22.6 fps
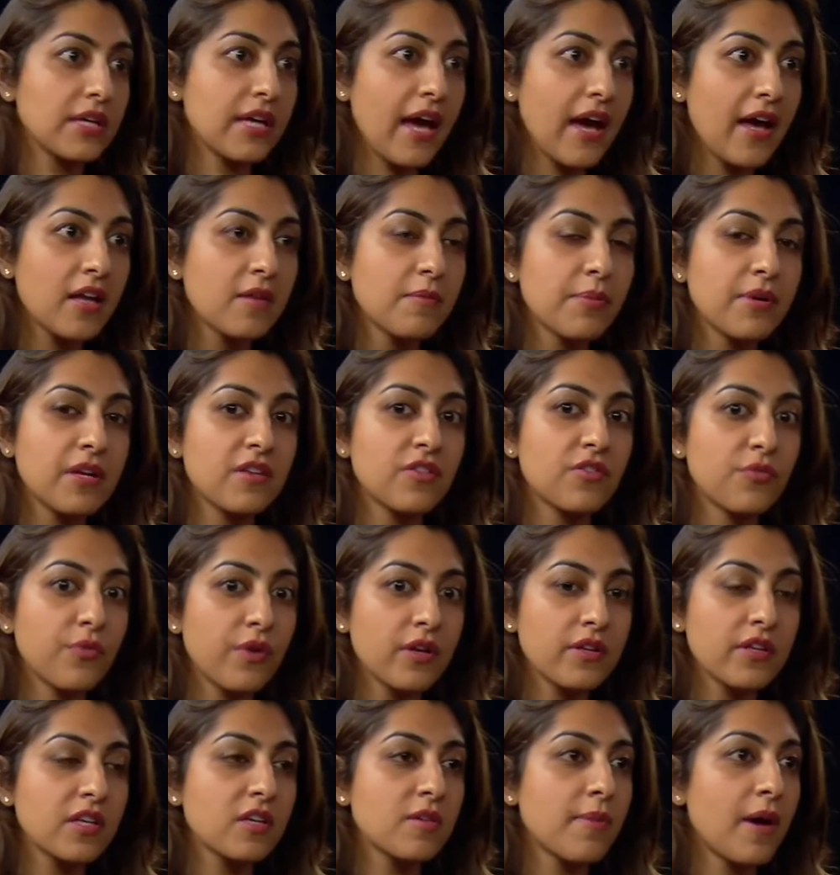can, but it's
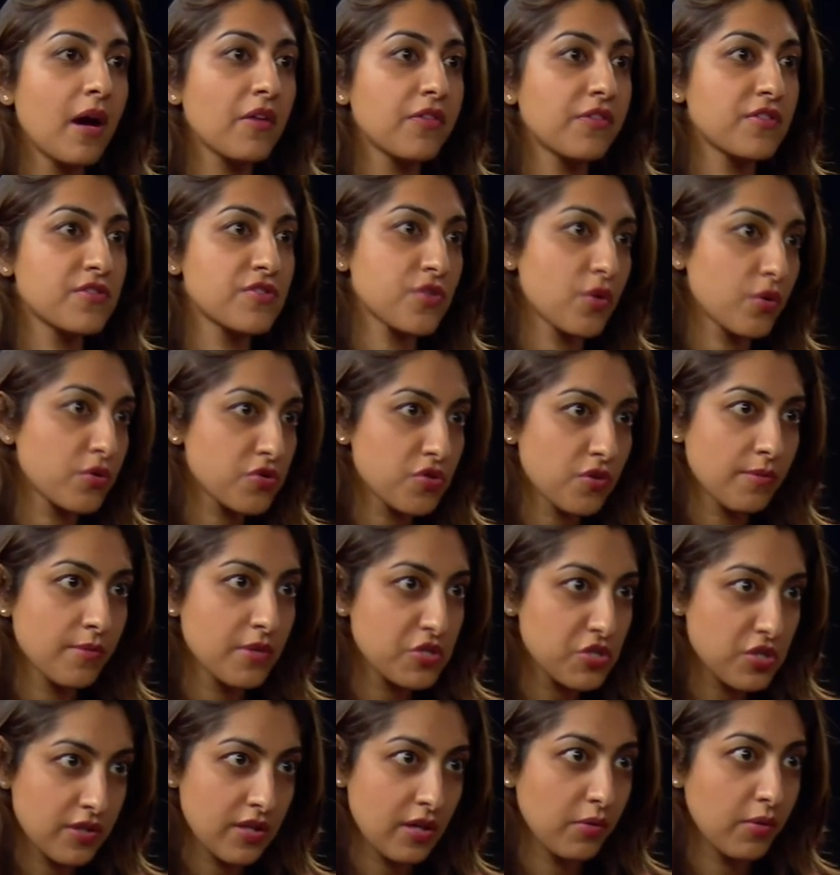really about this social
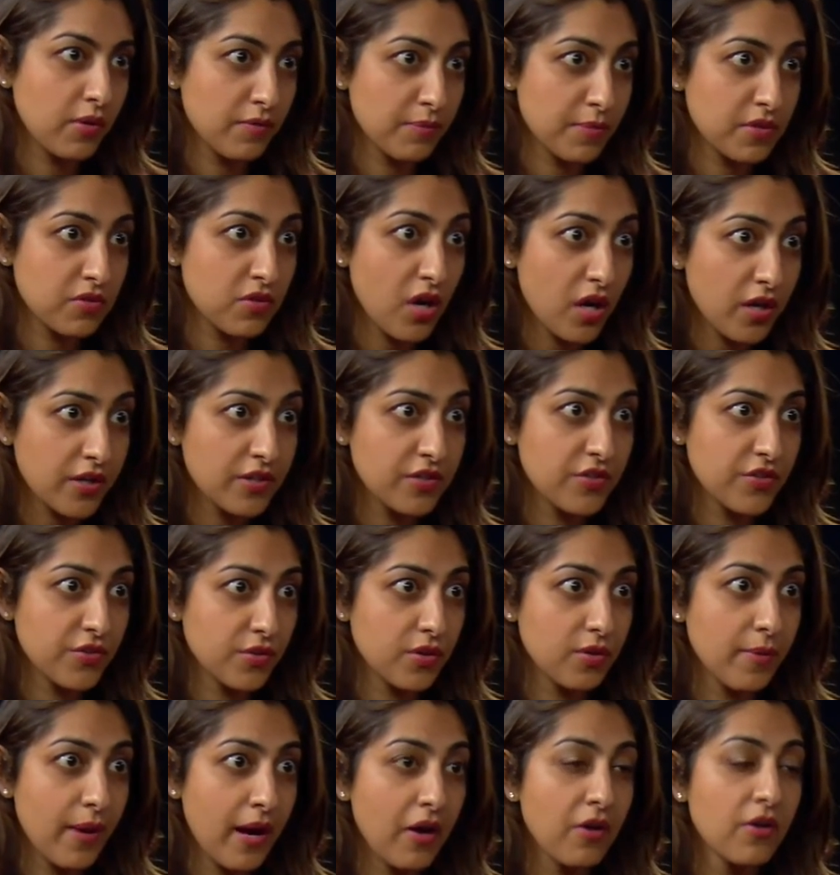mission that we've been talking to you
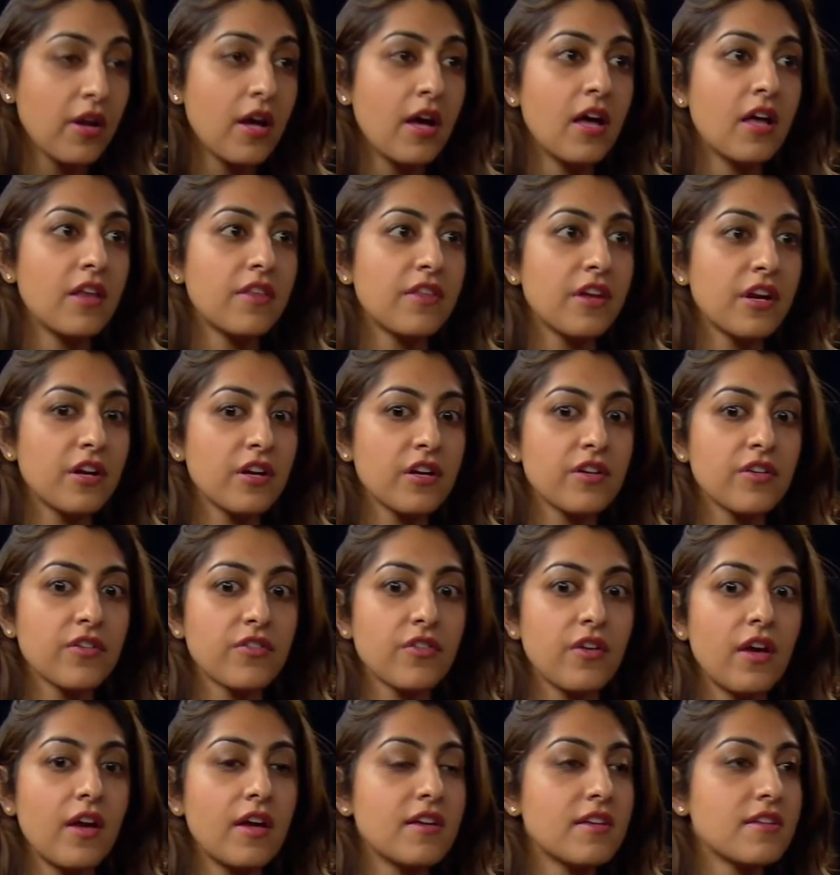about. There
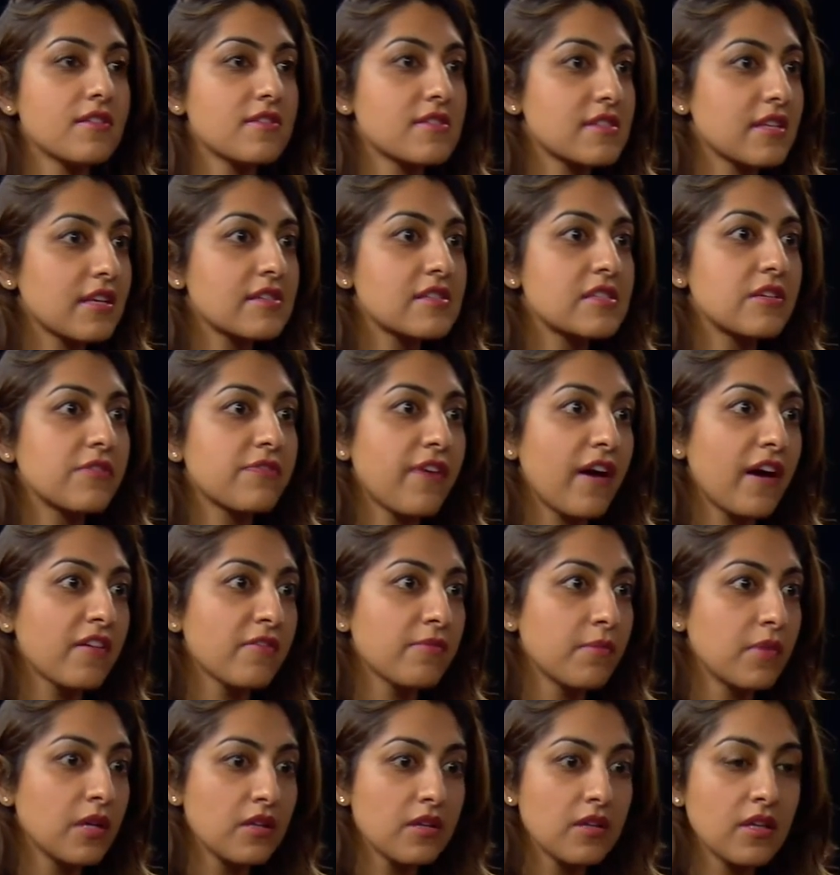is 65
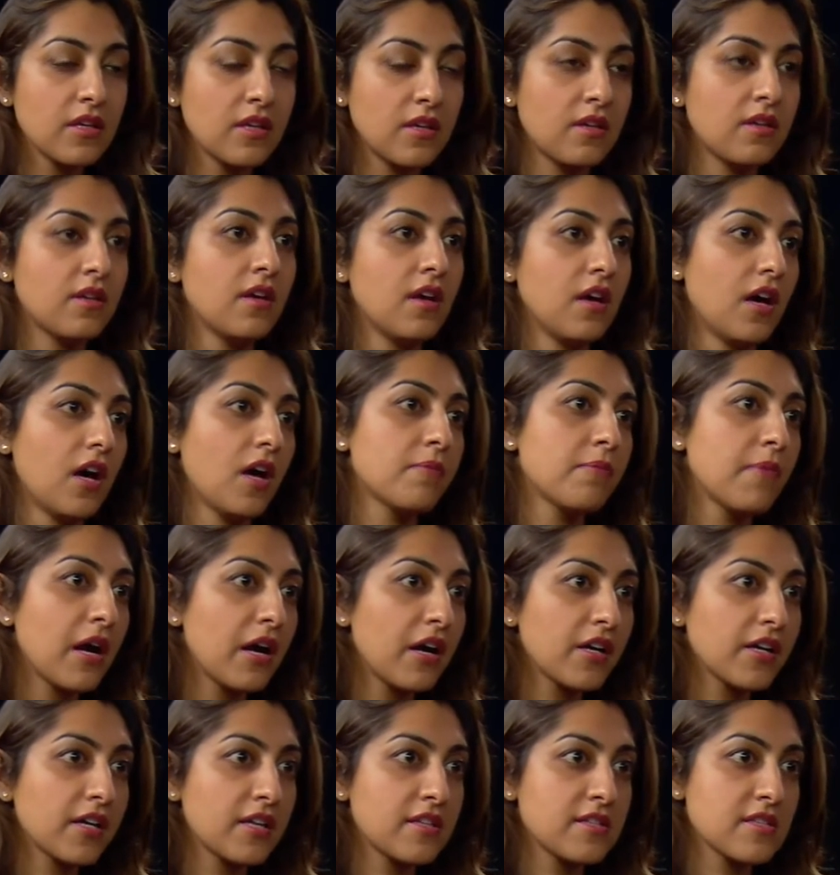million
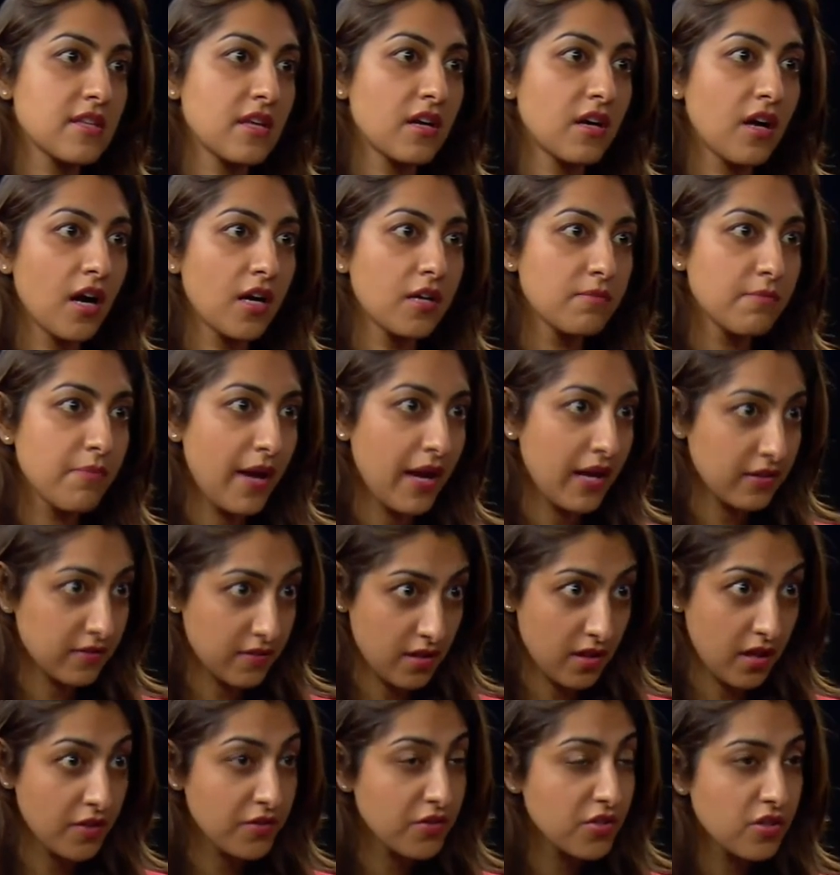Americans that are unbanked
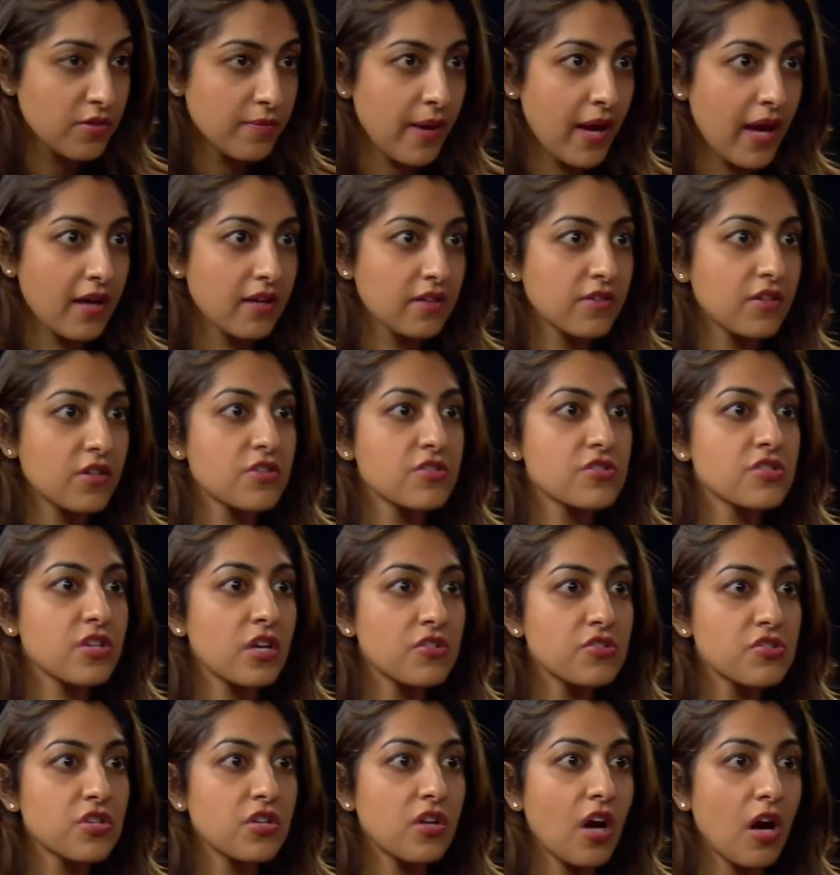and underbanked. There's
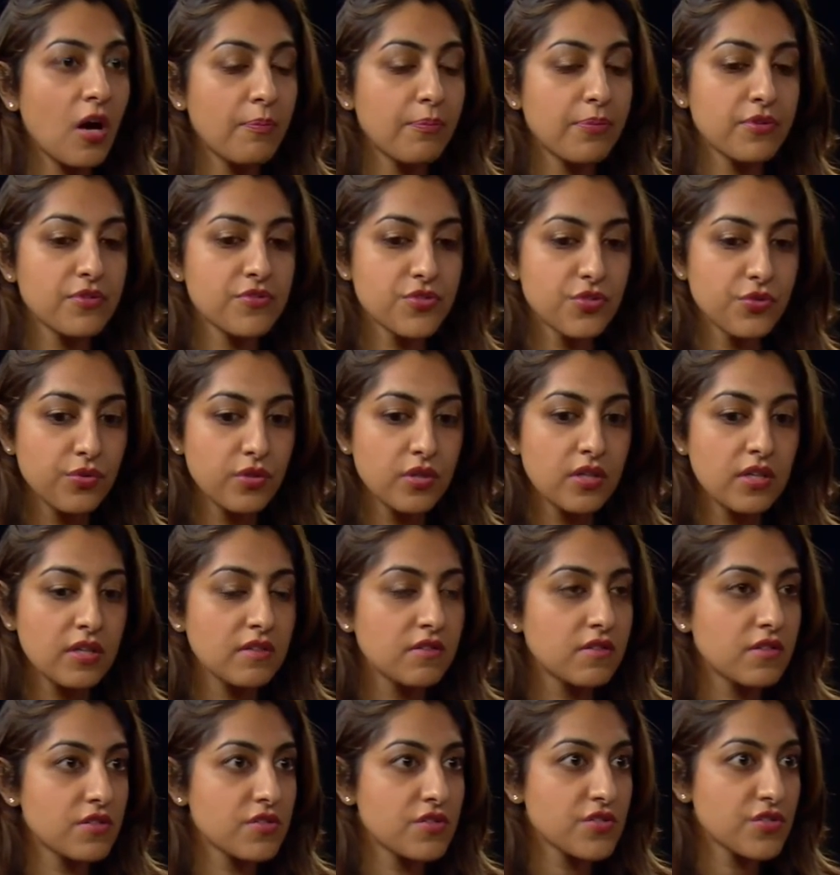such an opportunity
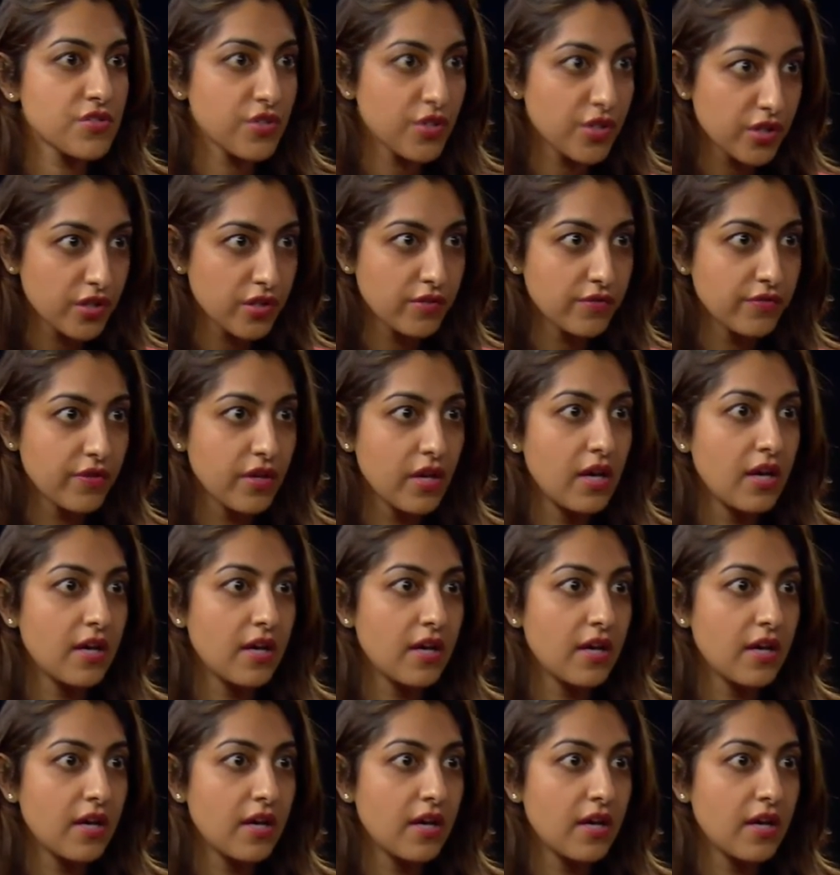to serve